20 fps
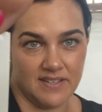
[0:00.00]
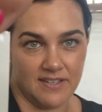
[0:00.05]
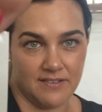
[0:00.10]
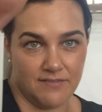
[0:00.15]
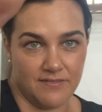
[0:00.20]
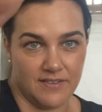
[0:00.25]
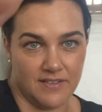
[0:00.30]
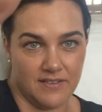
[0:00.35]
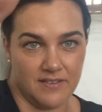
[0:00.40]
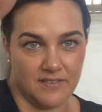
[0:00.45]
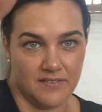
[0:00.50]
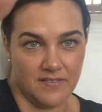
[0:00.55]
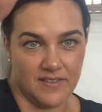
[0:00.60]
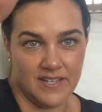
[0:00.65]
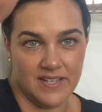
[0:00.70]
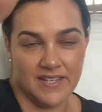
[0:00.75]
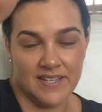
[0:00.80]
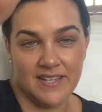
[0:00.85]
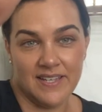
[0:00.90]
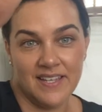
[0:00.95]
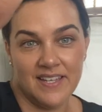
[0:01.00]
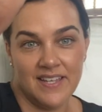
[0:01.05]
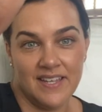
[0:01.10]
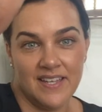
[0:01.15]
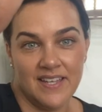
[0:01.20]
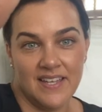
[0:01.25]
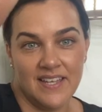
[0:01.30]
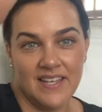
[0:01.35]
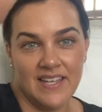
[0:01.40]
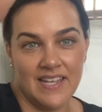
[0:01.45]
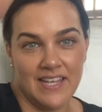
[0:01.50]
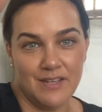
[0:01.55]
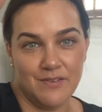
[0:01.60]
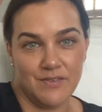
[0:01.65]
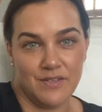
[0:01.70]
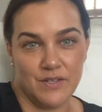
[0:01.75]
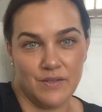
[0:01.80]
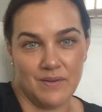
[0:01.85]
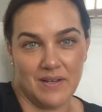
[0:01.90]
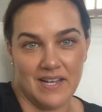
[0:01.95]
if
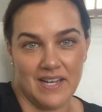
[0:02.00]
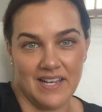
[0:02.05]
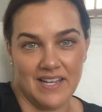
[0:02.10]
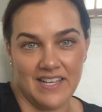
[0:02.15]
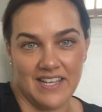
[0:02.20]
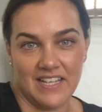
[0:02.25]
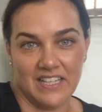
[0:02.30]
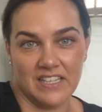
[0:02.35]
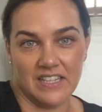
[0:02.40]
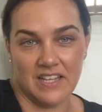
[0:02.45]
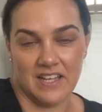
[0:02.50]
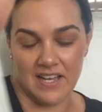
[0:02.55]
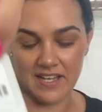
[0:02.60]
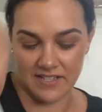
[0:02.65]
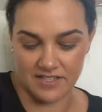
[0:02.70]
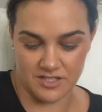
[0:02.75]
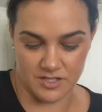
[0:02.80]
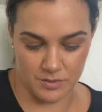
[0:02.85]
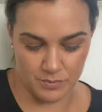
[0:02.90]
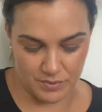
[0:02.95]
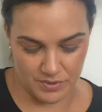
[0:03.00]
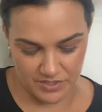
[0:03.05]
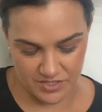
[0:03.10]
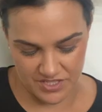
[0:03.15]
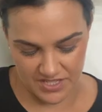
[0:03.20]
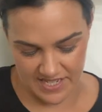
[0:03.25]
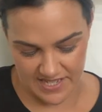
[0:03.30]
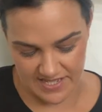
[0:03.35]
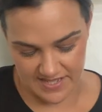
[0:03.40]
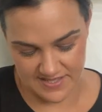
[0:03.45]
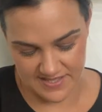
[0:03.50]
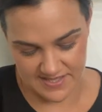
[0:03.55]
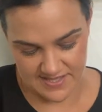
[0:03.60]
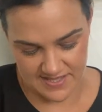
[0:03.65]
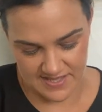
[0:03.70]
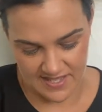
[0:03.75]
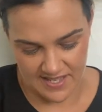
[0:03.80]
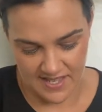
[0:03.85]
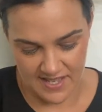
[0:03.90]
you are inclined to purchase.